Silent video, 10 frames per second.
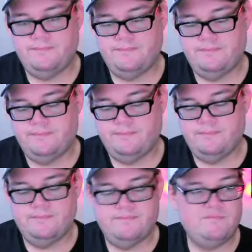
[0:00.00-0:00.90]

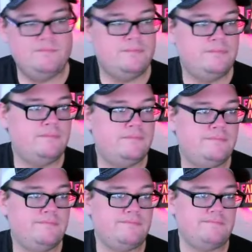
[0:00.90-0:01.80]

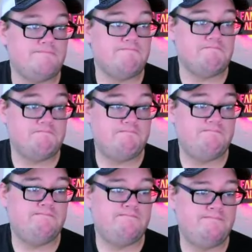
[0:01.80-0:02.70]

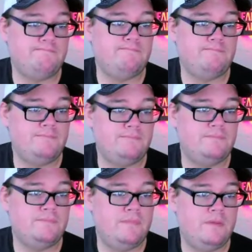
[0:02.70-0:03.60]

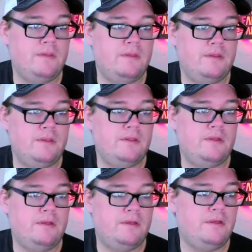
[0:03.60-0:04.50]

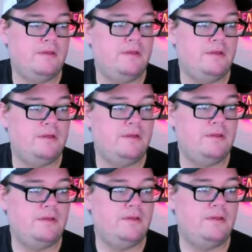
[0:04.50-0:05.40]

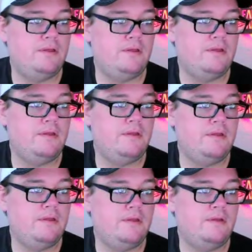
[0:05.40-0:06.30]

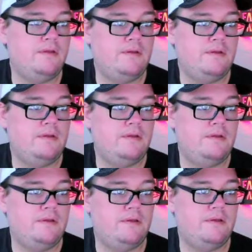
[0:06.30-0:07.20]
No words are spoken by the person on screen.